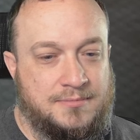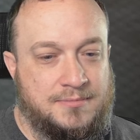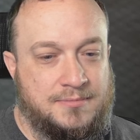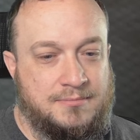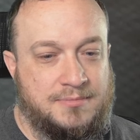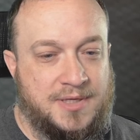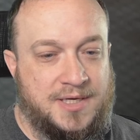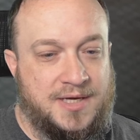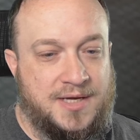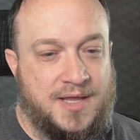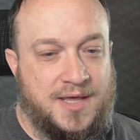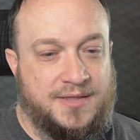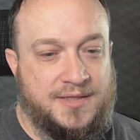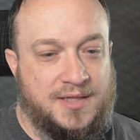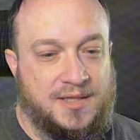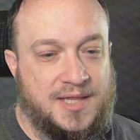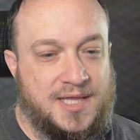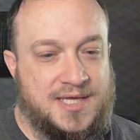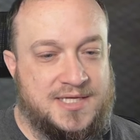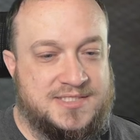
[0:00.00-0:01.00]
But
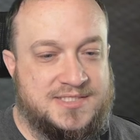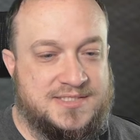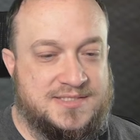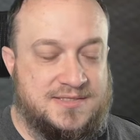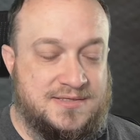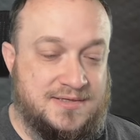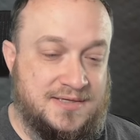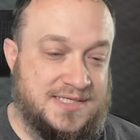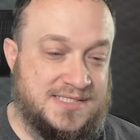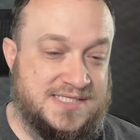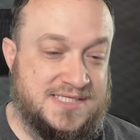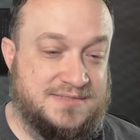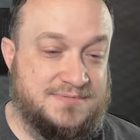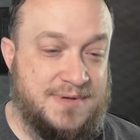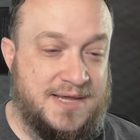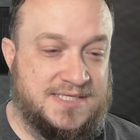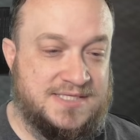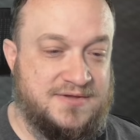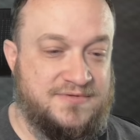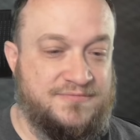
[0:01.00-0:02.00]
nonetheless, because this
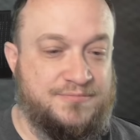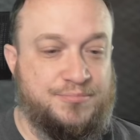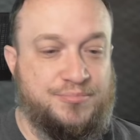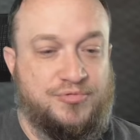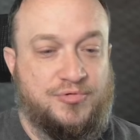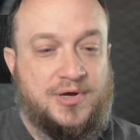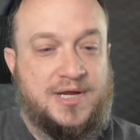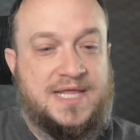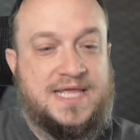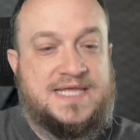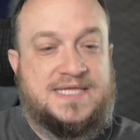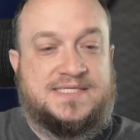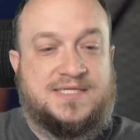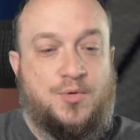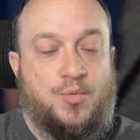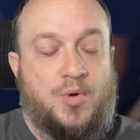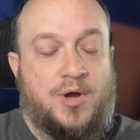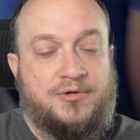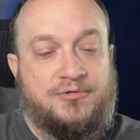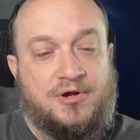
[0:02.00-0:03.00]
makes a pretty easy
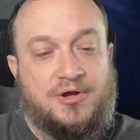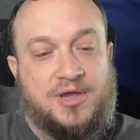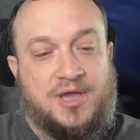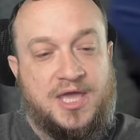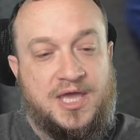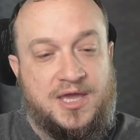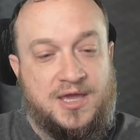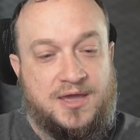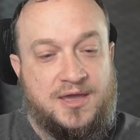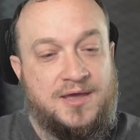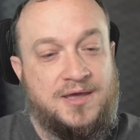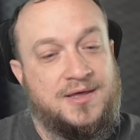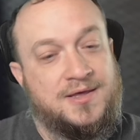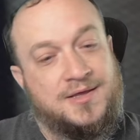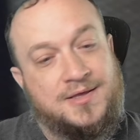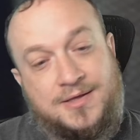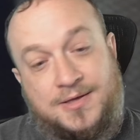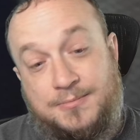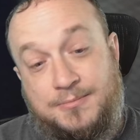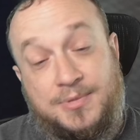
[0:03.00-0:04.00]
1-rail kick.
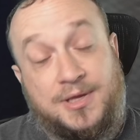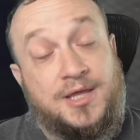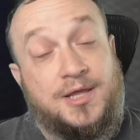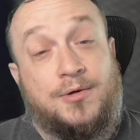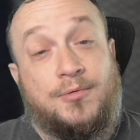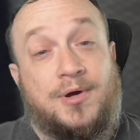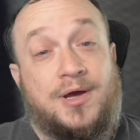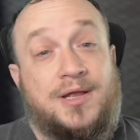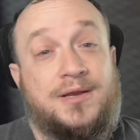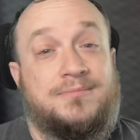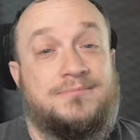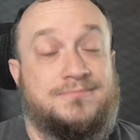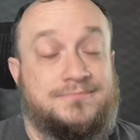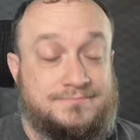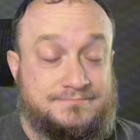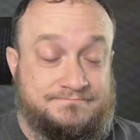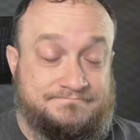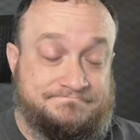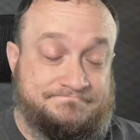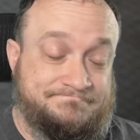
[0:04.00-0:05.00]
But you know what?
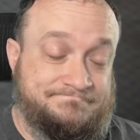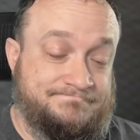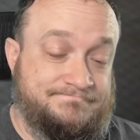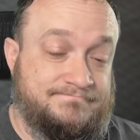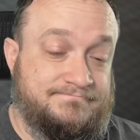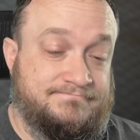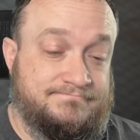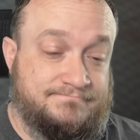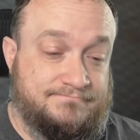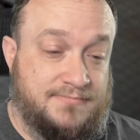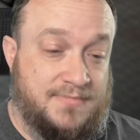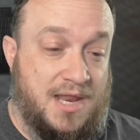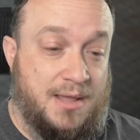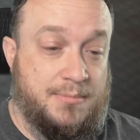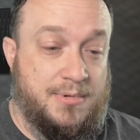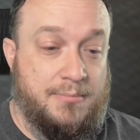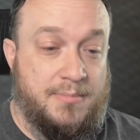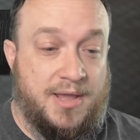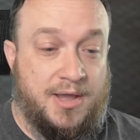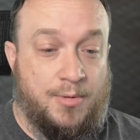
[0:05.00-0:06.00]
I'm
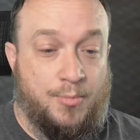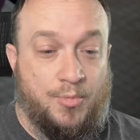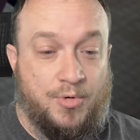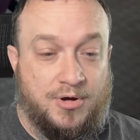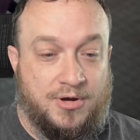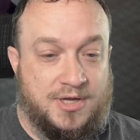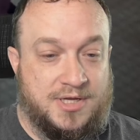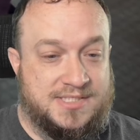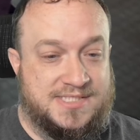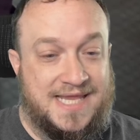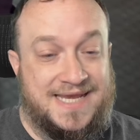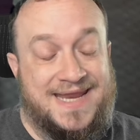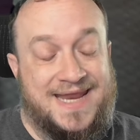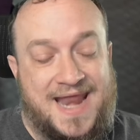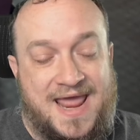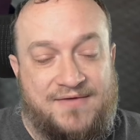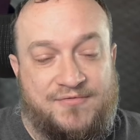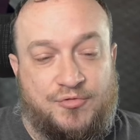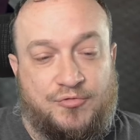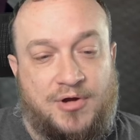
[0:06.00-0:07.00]
going to make them work. Because I didn't
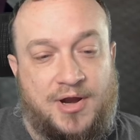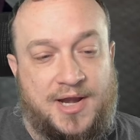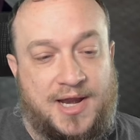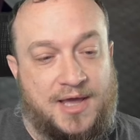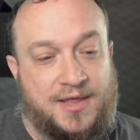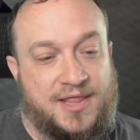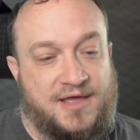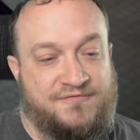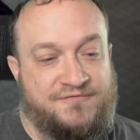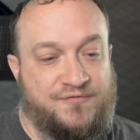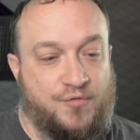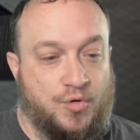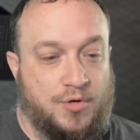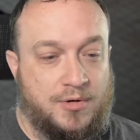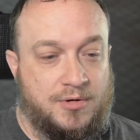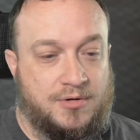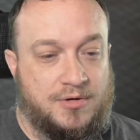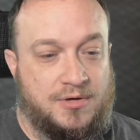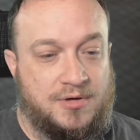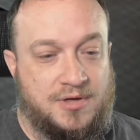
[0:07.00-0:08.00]
have a run out. That
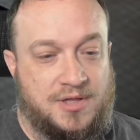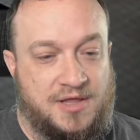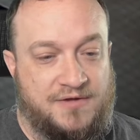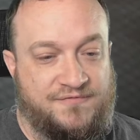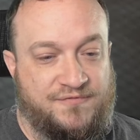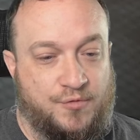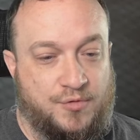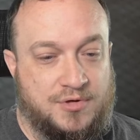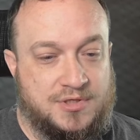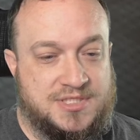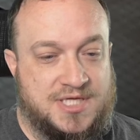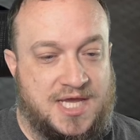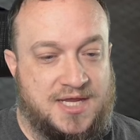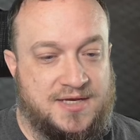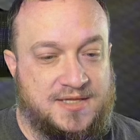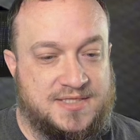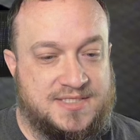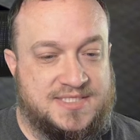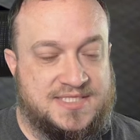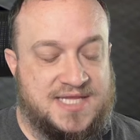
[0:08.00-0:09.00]
4 tied
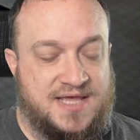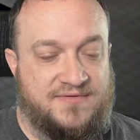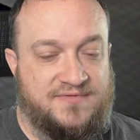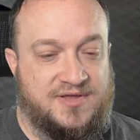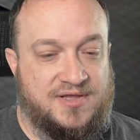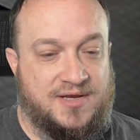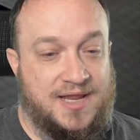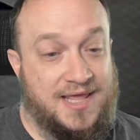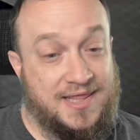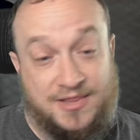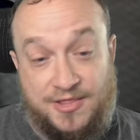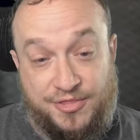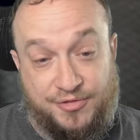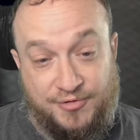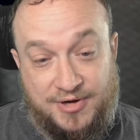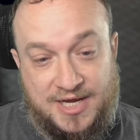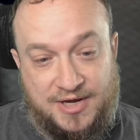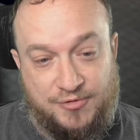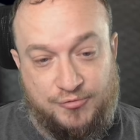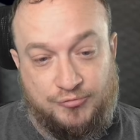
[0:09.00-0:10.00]
to the 7. And the
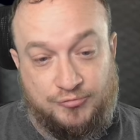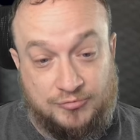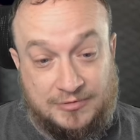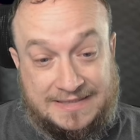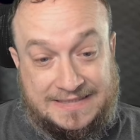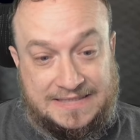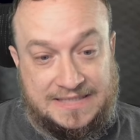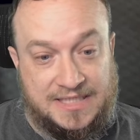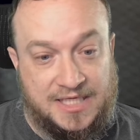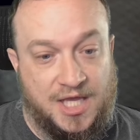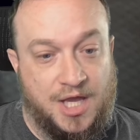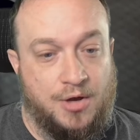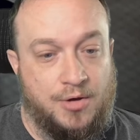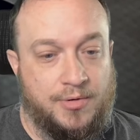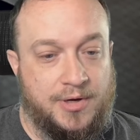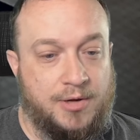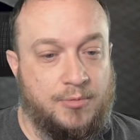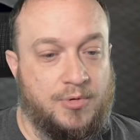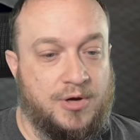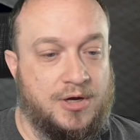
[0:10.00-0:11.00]
3 didn't really go
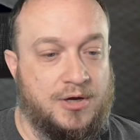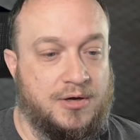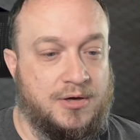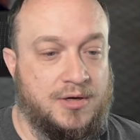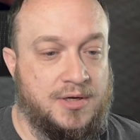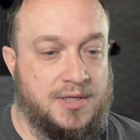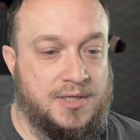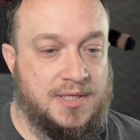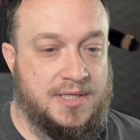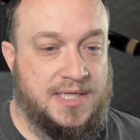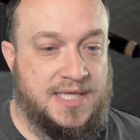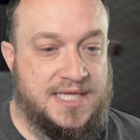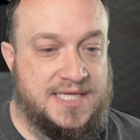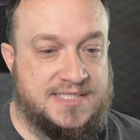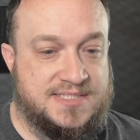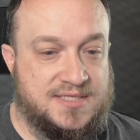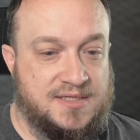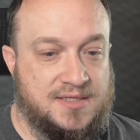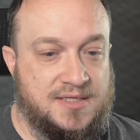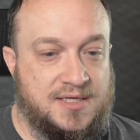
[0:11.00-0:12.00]
anywhere
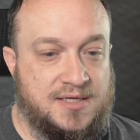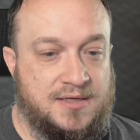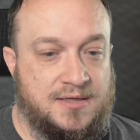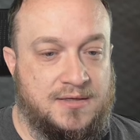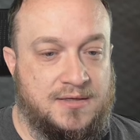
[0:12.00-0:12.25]
easily.